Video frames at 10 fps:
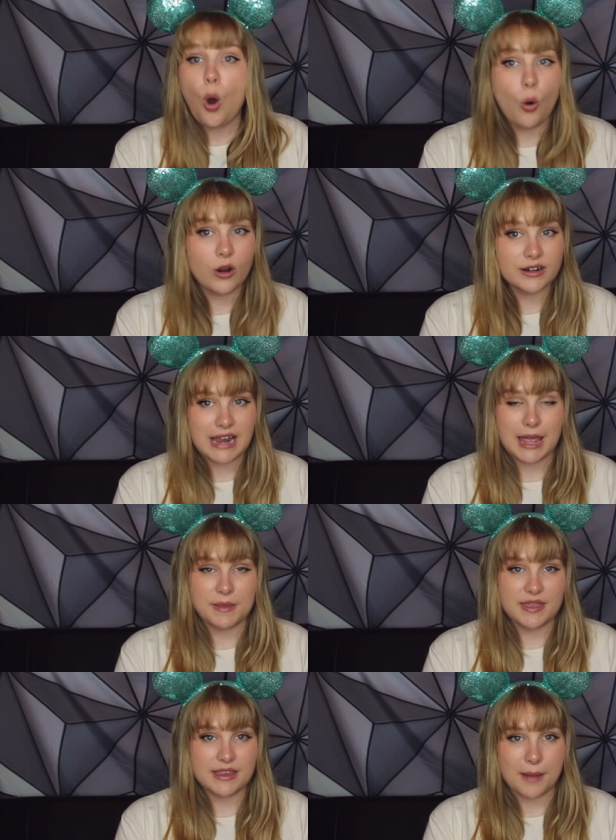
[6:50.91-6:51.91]
or
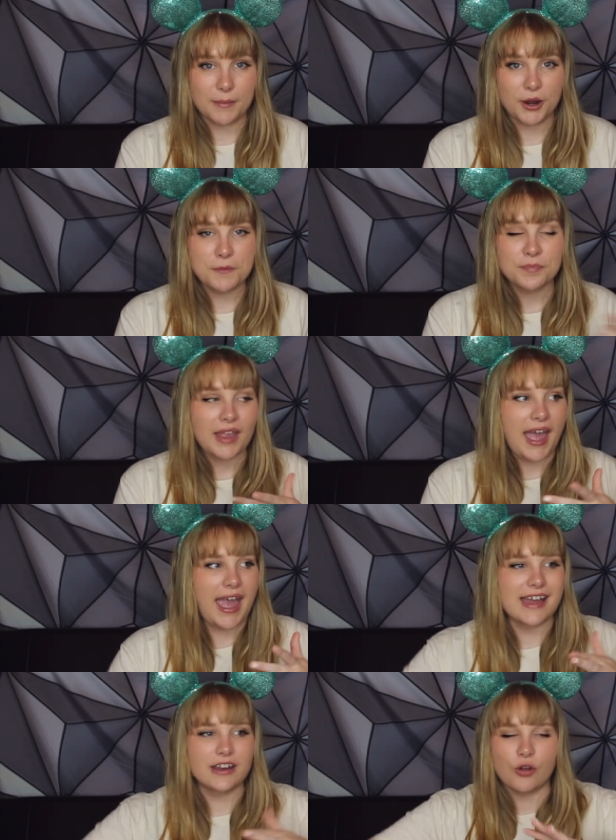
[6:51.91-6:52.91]
type in the number
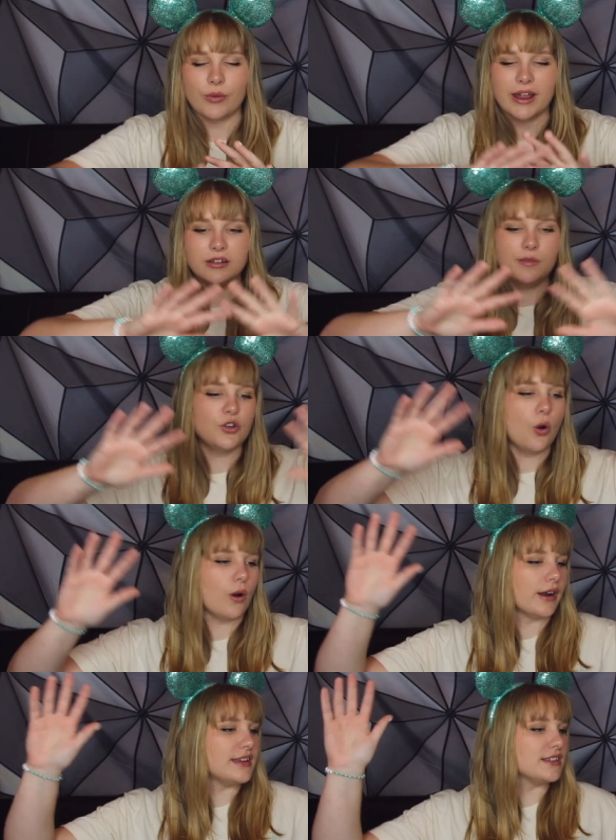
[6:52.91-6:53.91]
and a random
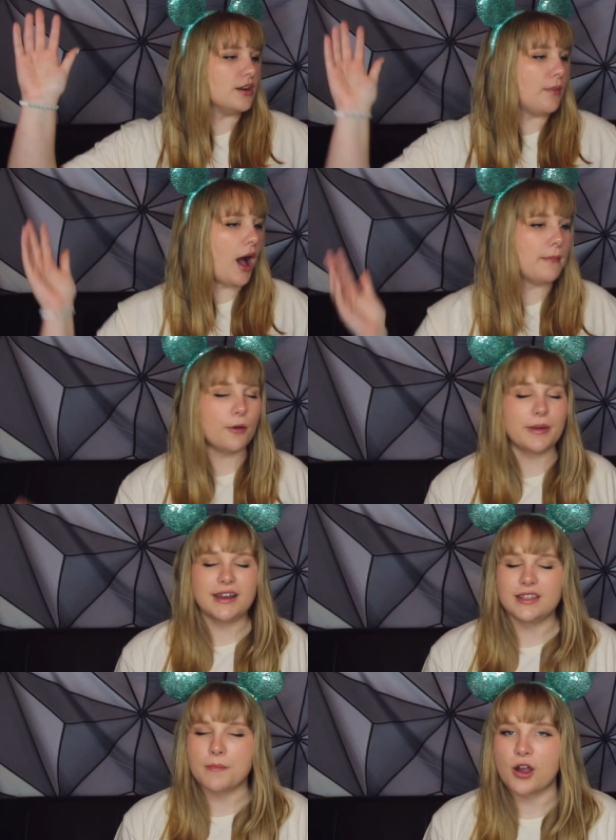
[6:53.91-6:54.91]
door is gonna pop
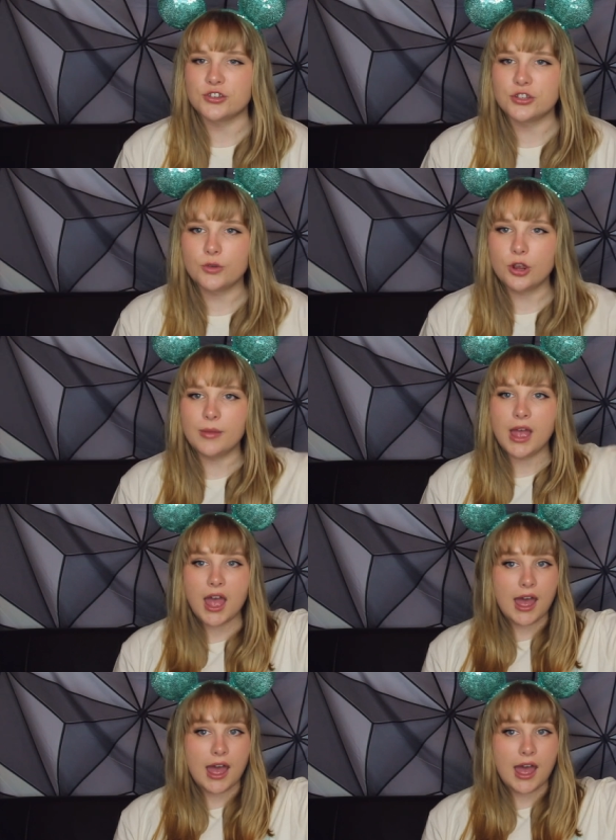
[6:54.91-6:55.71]
open in the parcel room